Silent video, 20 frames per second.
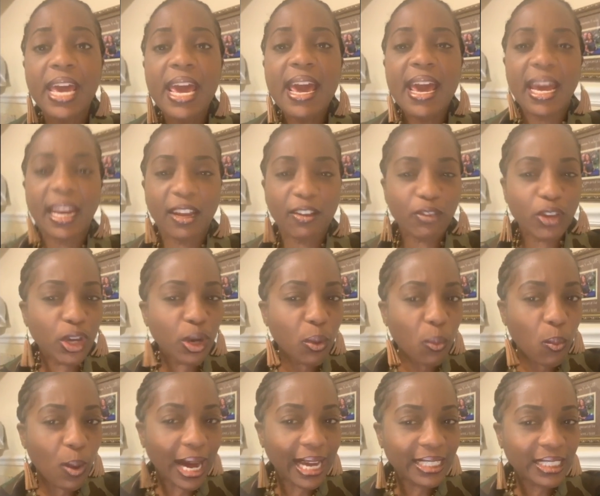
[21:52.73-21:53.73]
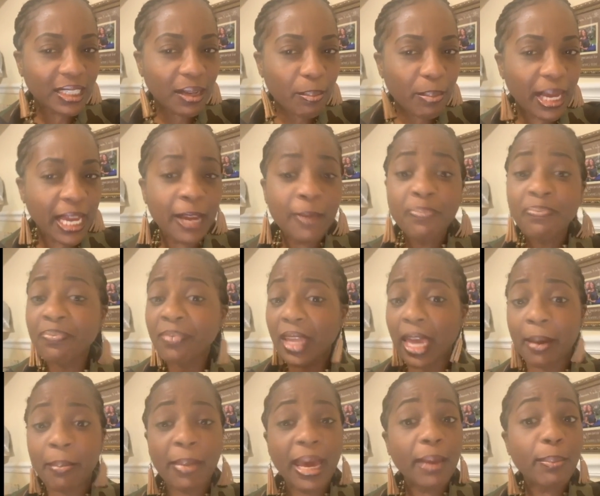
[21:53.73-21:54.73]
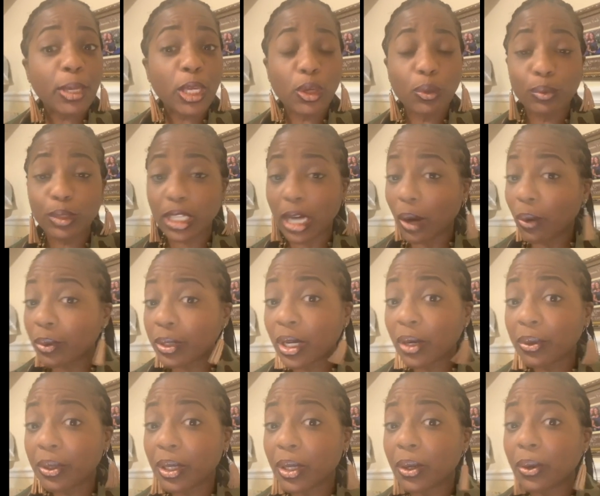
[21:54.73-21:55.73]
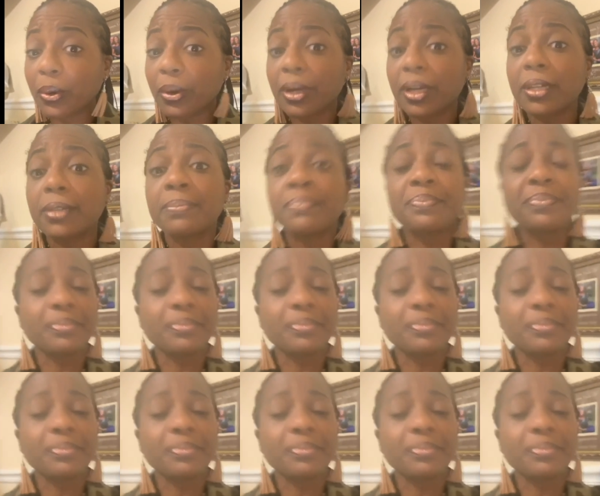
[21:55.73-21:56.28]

And if you're watching me and maybe you don't know the Lord,